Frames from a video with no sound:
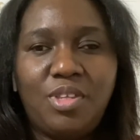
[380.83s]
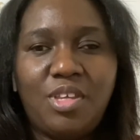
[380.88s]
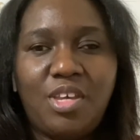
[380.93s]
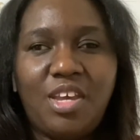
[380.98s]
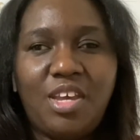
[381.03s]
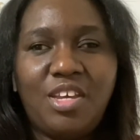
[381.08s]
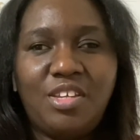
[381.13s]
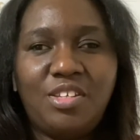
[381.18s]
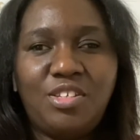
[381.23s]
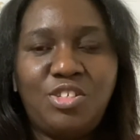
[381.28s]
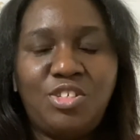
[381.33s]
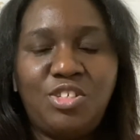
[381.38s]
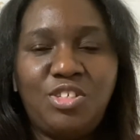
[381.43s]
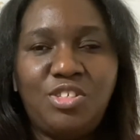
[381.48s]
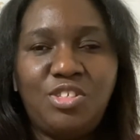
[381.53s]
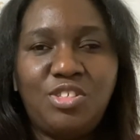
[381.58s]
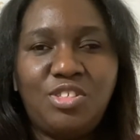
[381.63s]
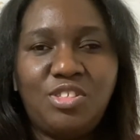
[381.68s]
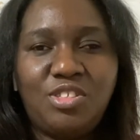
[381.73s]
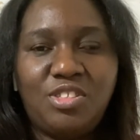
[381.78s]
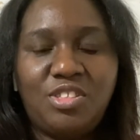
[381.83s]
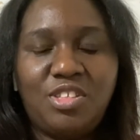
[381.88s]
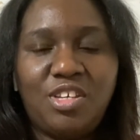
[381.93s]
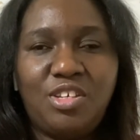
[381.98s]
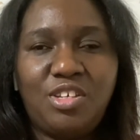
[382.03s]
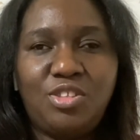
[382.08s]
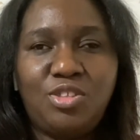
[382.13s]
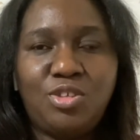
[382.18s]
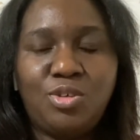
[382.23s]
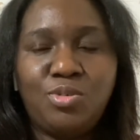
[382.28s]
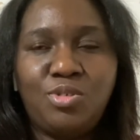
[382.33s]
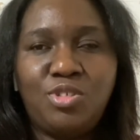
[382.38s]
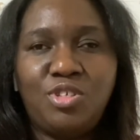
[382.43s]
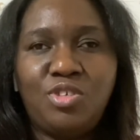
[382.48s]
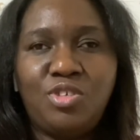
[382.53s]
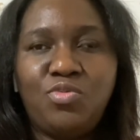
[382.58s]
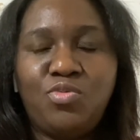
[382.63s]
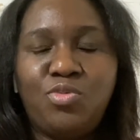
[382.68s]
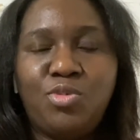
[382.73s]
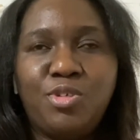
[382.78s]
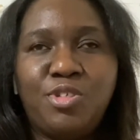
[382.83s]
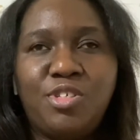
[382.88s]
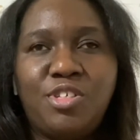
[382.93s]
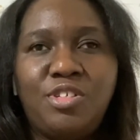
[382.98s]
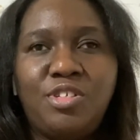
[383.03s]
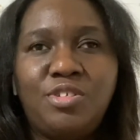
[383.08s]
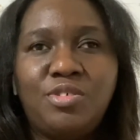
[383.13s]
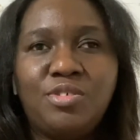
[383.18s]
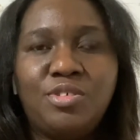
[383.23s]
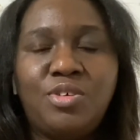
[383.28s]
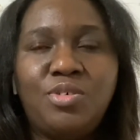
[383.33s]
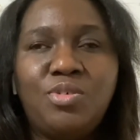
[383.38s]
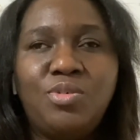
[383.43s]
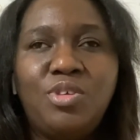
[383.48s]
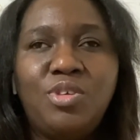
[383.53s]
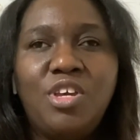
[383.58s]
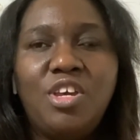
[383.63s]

and she's like 13, 14 years old.